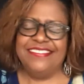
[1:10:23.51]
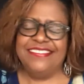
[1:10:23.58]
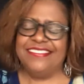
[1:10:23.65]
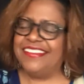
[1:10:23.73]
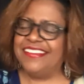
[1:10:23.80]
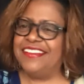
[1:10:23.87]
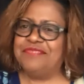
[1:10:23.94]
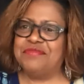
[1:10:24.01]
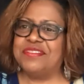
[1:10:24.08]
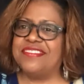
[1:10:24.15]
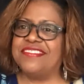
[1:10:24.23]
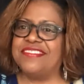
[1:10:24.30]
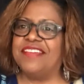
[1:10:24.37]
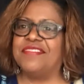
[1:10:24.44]
It, it
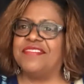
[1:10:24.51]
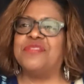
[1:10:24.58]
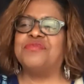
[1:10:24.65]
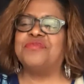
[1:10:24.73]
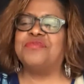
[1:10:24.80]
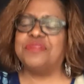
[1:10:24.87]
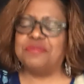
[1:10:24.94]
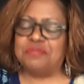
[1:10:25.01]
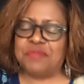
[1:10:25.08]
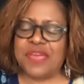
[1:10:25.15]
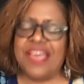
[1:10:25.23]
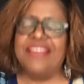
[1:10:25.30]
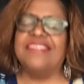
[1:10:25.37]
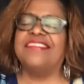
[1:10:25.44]
was, so, those were the
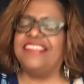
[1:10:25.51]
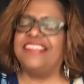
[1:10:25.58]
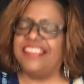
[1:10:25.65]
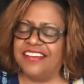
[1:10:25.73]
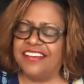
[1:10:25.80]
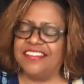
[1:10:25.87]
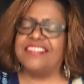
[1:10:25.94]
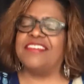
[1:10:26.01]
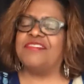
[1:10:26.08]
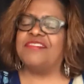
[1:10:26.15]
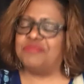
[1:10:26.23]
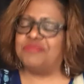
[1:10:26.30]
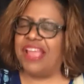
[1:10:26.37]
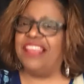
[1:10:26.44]
best years
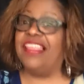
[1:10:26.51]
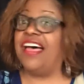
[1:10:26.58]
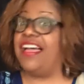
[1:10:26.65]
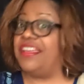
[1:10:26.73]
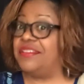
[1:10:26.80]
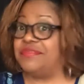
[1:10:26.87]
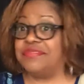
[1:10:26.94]
of my life.